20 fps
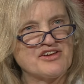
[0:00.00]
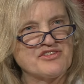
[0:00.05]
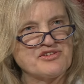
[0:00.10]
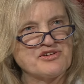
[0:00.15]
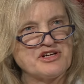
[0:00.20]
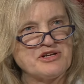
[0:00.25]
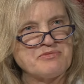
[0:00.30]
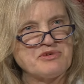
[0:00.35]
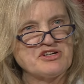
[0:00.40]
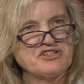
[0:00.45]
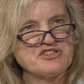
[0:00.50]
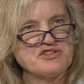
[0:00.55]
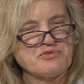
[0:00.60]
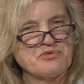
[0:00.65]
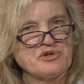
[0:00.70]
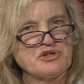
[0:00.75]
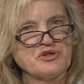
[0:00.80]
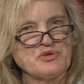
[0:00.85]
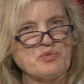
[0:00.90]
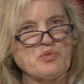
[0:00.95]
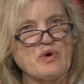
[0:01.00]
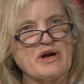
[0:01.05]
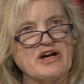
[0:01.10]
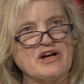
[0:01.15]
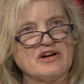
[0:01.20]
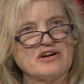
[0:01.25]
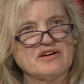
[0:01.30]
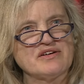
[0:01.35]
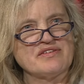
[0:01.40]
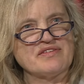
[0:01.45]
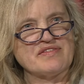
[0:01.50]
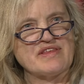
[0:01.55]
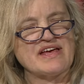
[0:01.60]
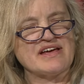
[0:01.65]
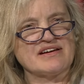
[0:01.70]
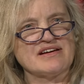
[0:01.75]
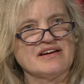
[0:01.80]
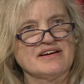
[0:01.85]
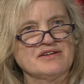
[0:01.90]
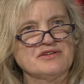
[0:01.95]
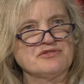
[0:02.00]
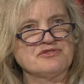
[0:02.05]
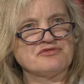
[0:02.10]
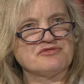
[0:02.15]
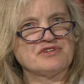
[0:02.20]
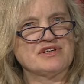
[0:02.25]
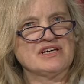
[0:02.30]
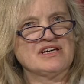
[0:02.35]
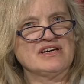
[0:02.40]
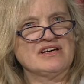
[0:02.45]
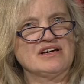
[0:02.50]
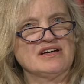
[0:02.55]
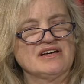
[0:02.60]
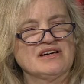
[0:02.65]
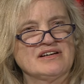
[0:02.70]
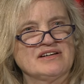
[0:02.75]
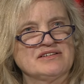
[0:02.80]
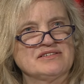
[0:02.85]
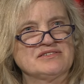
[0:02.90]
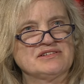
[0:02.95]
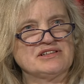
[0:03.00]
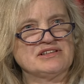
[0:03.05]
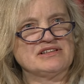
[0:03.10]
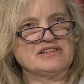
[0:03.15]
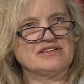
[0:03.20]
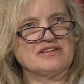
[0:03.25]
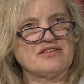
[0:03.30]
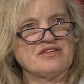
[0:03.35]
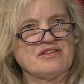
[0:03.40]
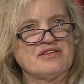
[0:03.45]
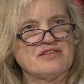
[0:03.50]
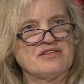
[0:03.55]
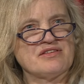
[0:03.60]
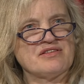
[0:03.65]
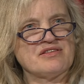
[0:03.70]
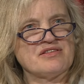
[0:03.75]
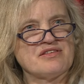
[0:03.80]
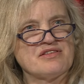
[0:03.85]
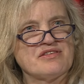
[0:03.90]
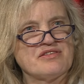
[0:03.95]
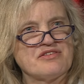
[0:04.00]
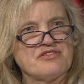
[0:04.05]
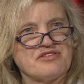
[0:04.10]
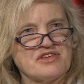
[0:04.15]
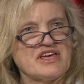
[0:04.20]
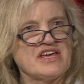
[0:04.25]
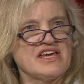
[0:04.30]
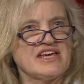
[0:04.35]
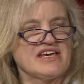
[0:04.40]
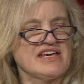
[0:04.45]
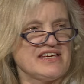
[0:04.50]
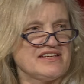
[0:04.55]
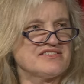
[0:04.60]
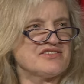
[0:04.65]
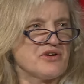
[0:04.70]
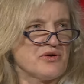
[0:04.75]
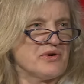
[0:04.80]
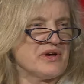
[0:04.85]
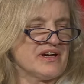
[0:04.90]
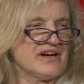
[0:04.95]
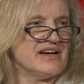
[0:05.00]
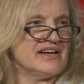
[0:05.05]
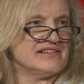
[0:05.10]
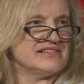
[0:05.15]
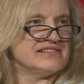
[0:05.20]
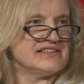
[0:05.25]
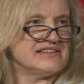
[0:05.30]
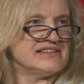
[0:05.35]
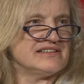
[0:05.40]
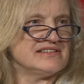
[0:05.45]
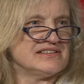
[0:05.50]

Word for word: are there any parts of the world where that kind of uh, thinking is going to on? To some